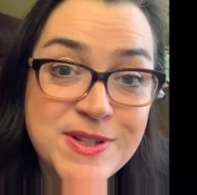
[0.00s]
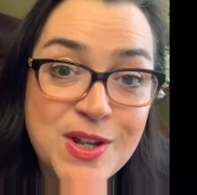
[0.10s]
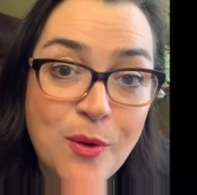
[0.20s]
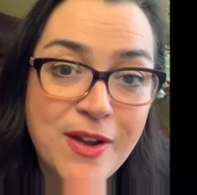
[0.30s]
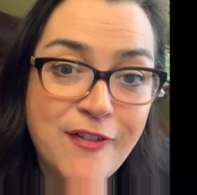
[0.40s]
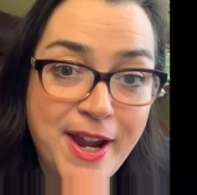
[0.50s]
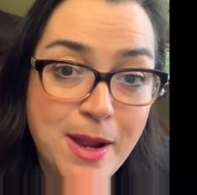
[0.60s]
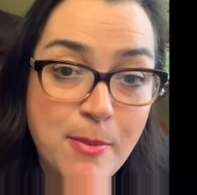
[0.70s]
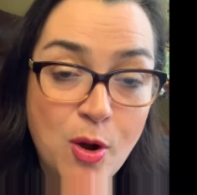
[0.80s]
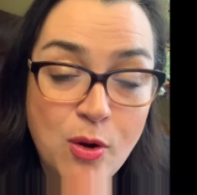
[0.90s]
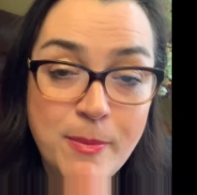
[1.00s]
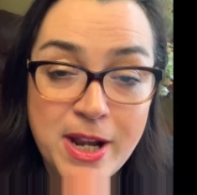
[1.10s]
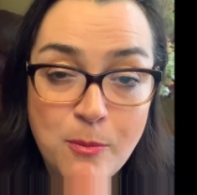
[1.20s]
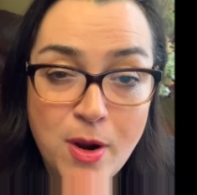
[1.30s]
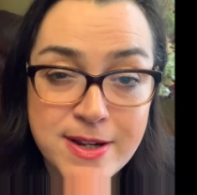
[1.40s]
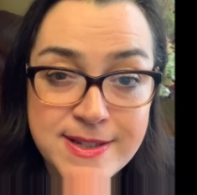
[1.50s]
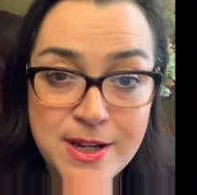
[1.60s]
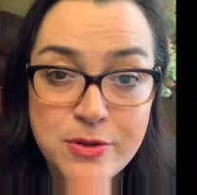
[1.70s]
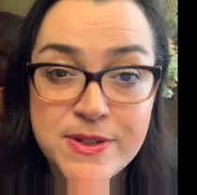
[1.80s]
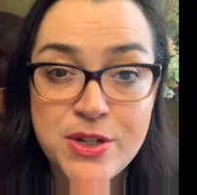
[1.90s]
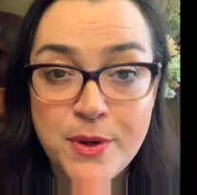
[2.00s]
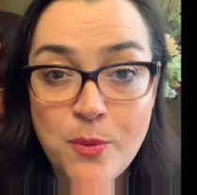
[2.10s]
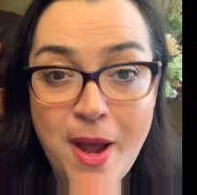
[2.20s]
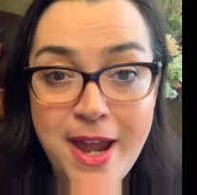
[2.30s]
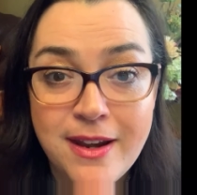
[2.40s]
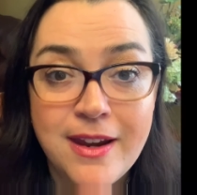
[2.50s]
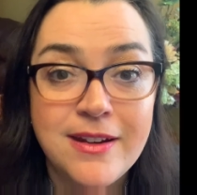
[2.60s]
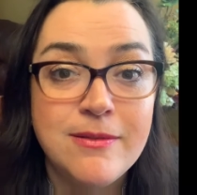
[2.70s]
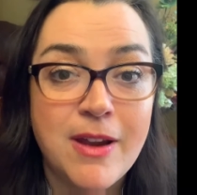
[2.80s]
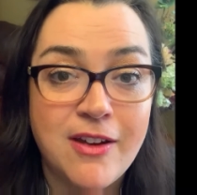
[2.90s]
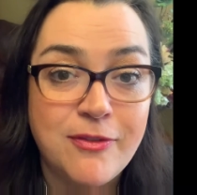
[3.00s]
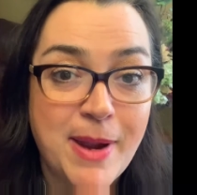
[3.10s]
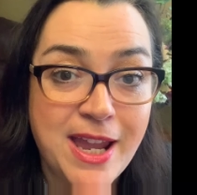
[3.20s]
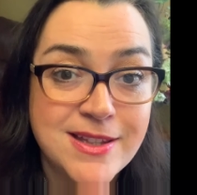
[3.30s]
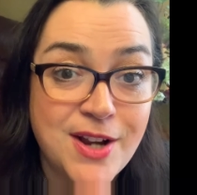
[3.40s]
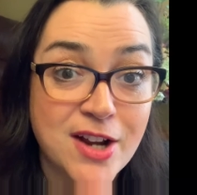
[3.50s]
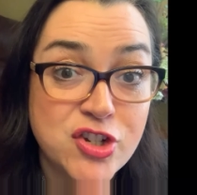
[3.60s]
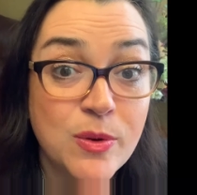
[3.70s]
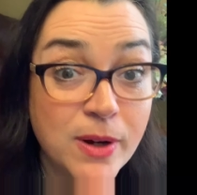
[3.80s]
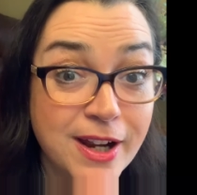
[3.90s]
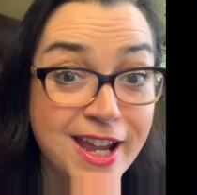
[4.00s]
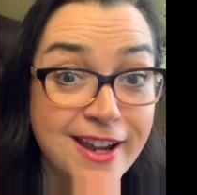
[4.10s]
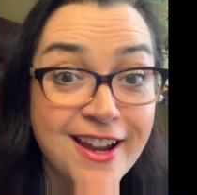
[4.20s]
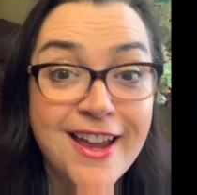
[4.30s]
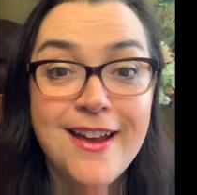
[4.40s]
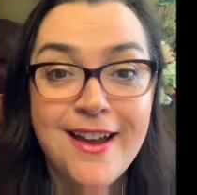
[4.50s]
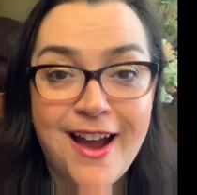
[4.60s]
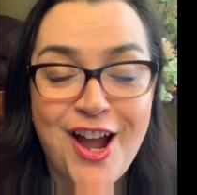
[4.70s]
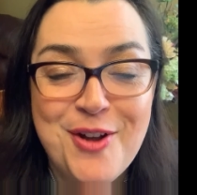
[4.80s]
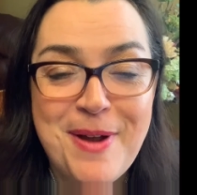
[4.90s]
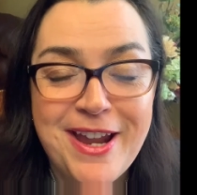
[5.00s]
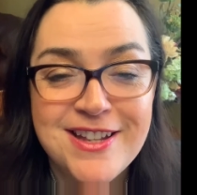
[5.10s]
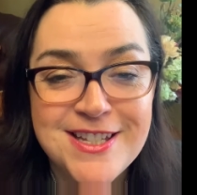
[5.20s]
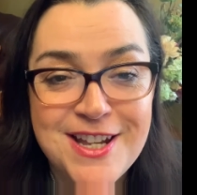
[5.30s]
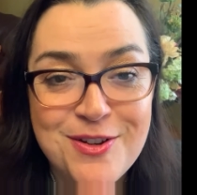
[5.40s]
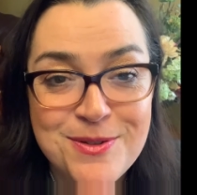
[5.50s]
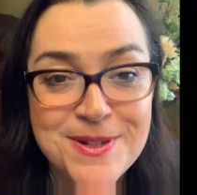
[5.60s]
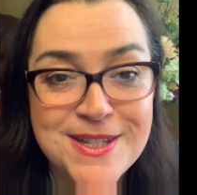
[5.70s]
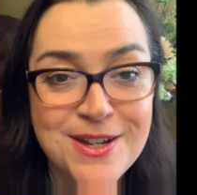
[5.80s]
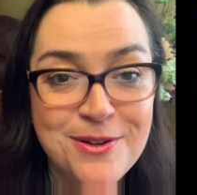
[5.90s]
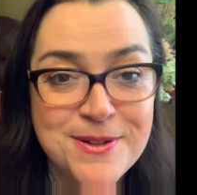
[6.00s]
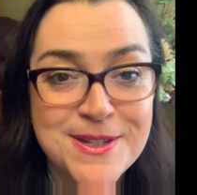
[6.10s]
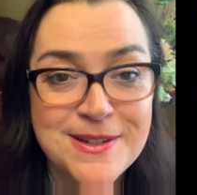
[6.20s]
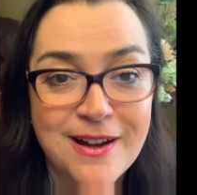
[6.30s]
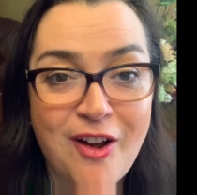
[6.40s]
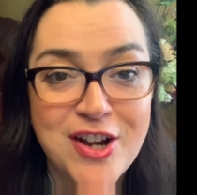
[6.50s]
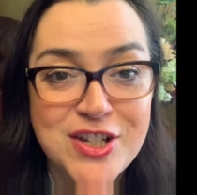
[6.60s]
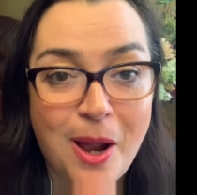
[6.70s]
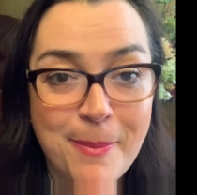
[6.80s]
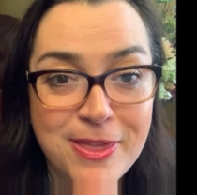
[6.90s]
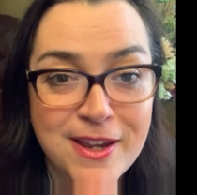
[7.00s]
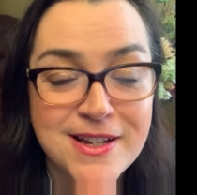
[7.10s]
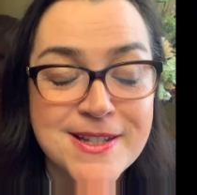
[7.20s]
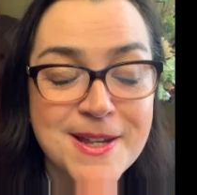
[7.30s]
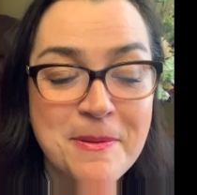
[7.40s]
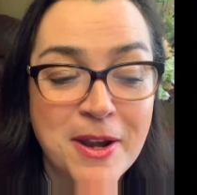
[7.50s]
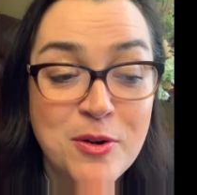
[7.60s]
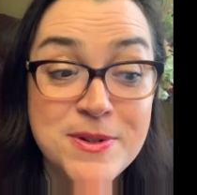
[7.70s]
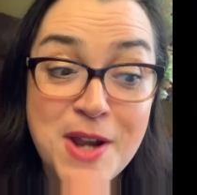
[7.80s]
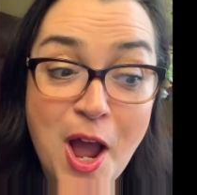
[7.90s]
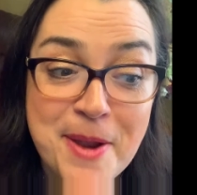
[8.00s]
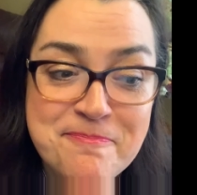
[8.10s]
So if I am home and I want to see who's doing what and if my kids are actually working, I can see who's on top of things and who's not.